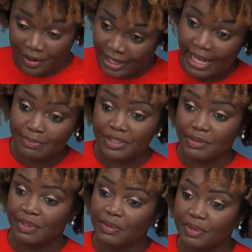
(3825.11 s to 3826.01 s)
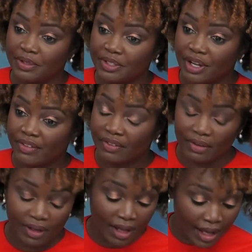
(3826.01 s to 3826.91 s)
It happens to be Speaker
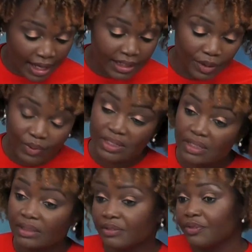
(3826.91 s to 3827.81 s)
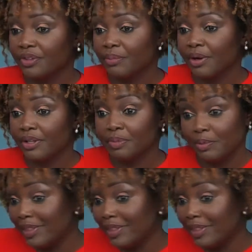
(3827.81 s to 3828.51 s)
Johnson, and he wants to deliver for the American people.